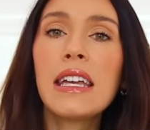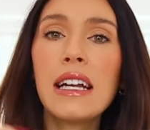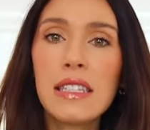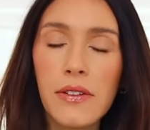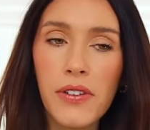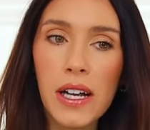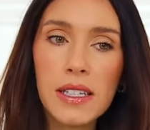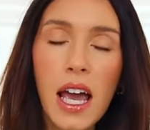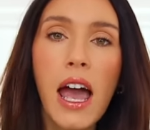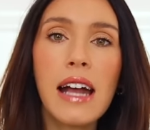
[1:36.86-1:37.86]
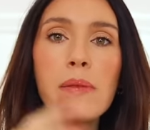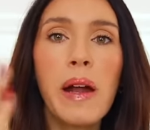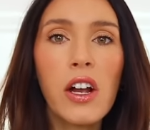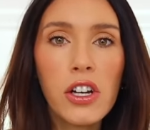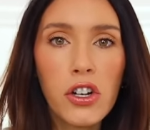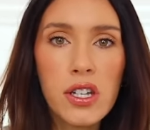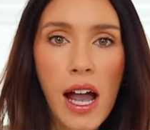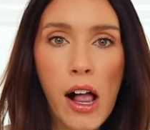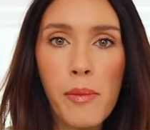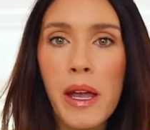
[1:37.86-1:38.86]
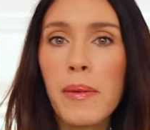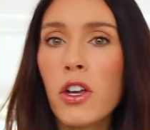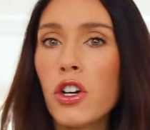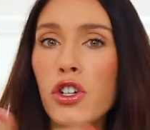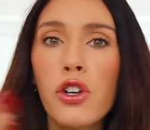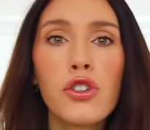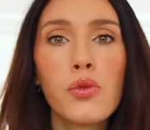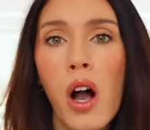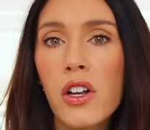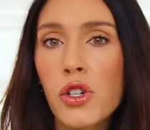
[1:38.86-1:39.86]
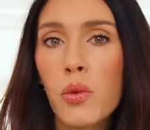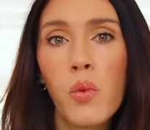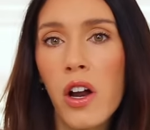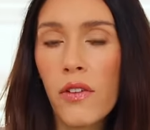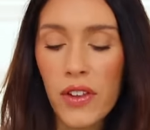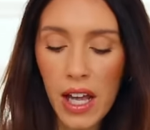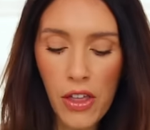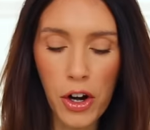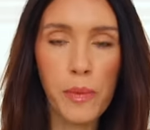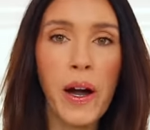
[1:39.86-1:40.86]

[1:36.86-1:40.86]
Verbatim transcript: yet different, and depending on your style, maybe you're drawn to one over the other.